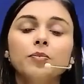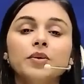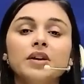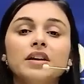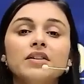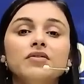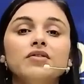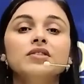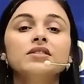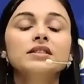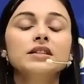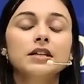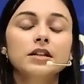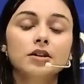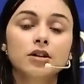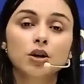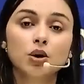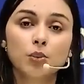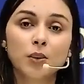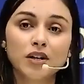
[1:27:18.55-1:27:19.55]
previous
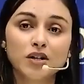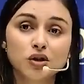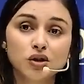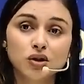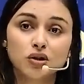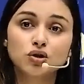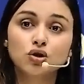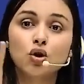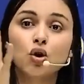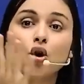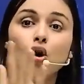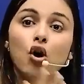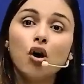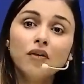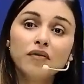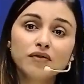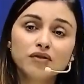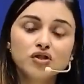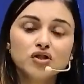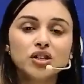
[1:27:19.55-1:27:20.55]
year questions
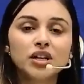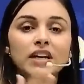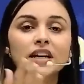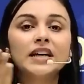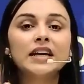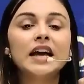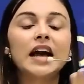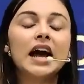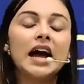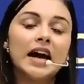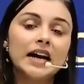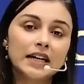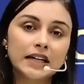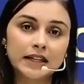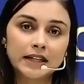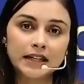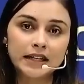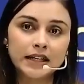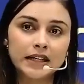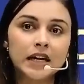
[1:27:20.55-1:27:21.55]
of JEE and
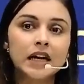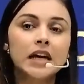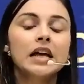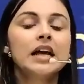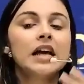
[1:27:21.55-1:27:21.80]
NEET